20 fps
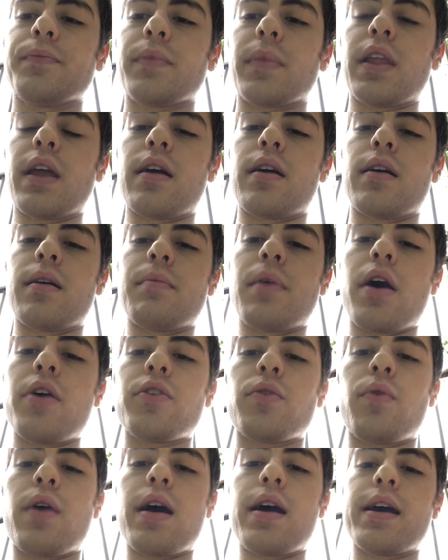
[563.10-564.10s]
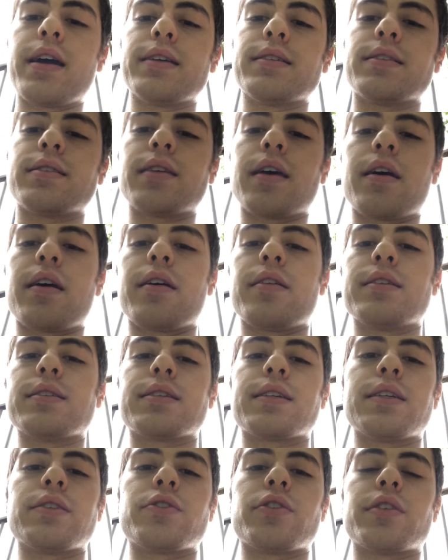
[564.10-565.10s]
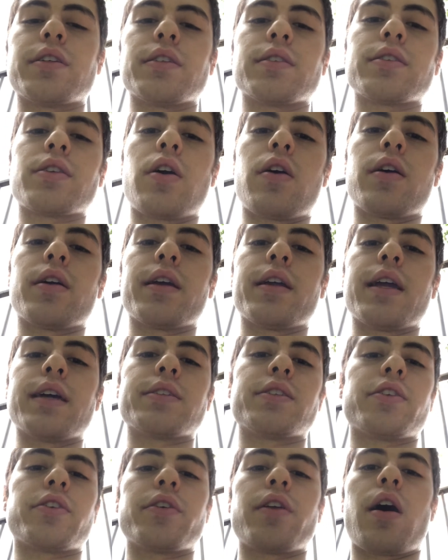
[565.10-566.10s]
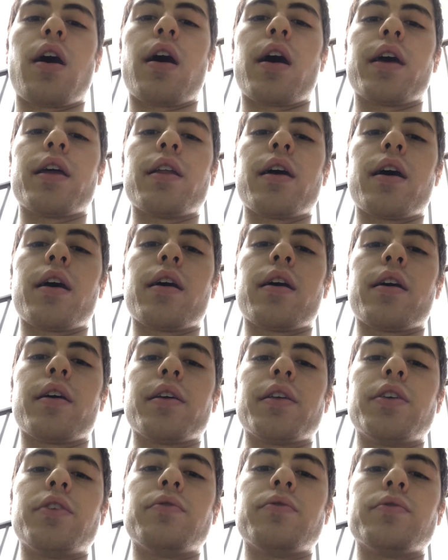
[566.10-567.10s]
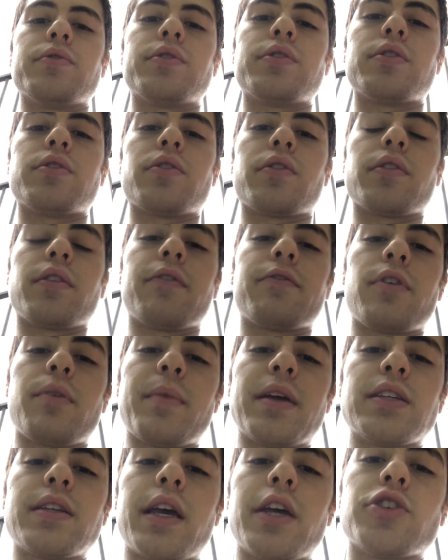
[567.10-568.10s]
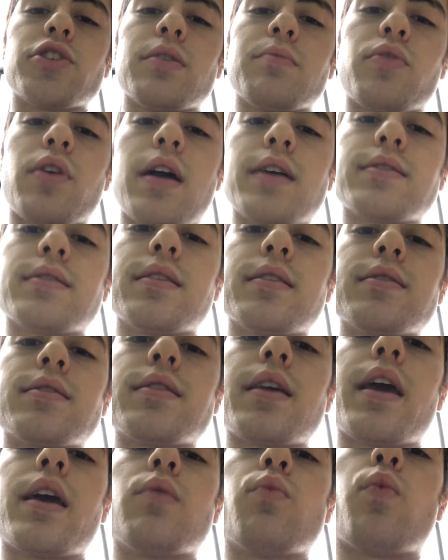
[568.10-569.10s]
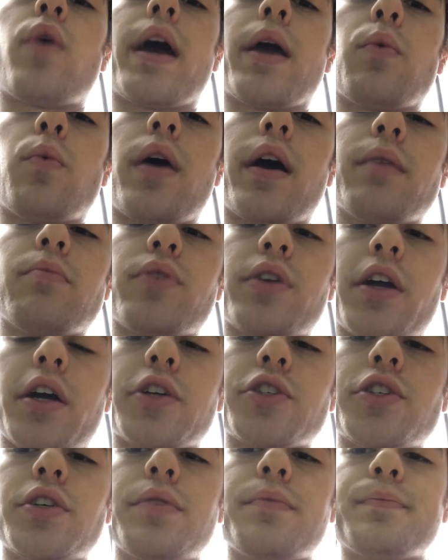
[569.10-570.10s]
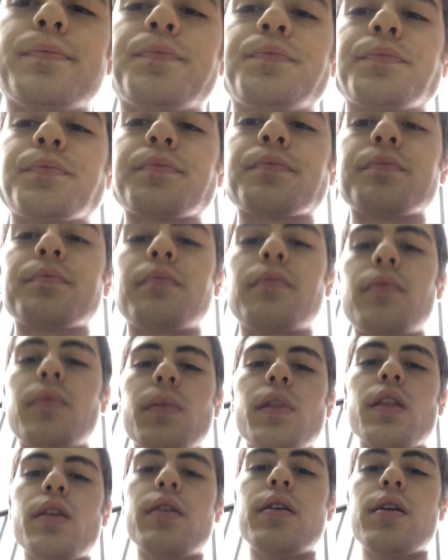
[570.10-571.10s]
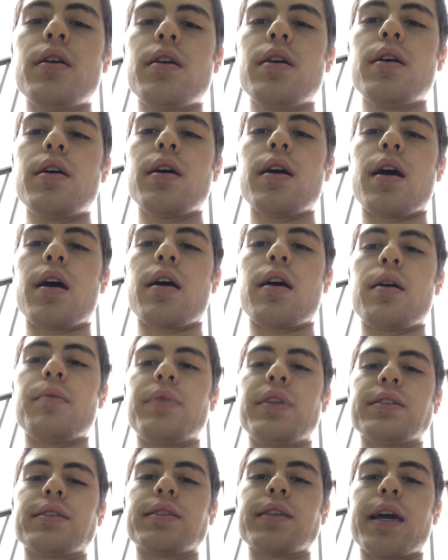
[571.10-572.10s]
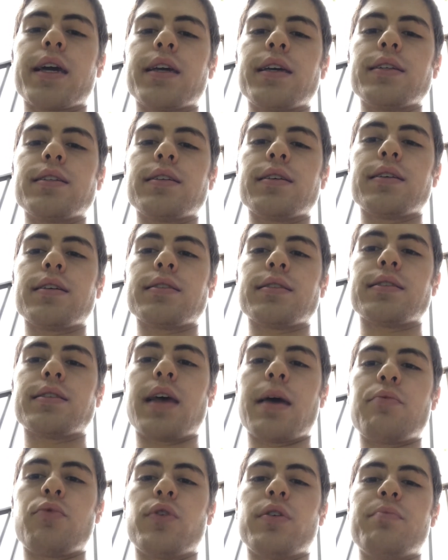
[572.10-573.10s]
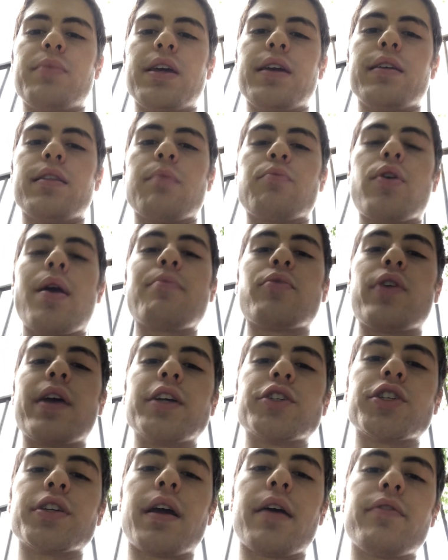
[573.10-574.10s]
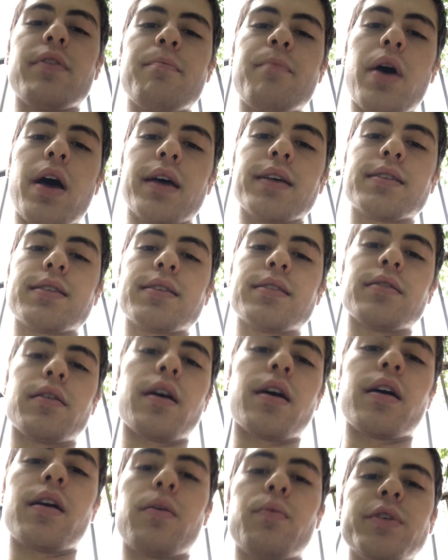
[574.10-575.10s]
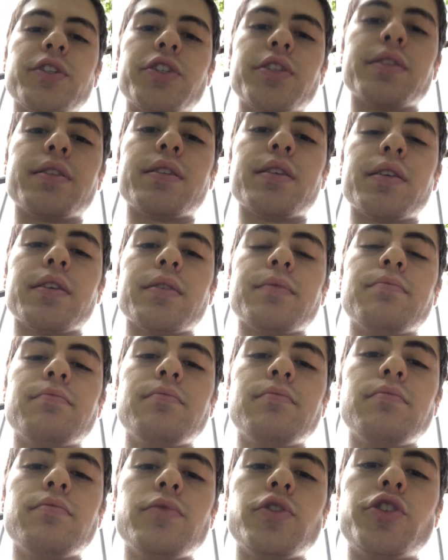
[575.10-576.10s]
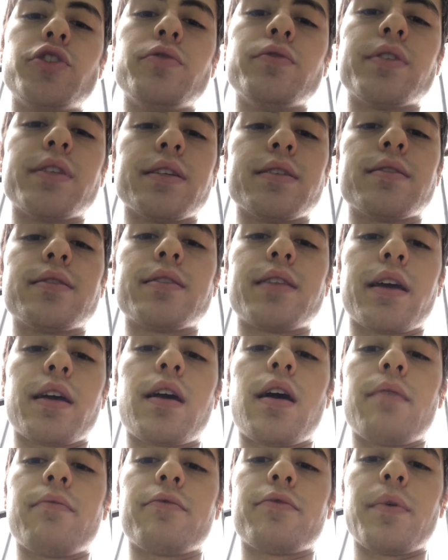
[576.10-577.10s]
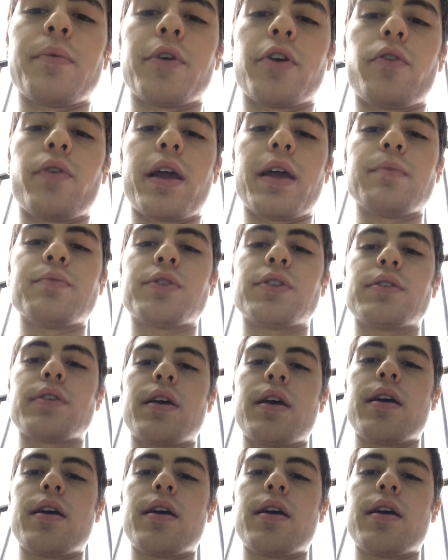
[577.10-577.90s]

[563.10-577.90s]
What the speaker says: Otherwise, the skins are discarded as they're not used during the fermentation process in white wine production. The second step would be the preparation of the must, which is the juices that come from the grapes.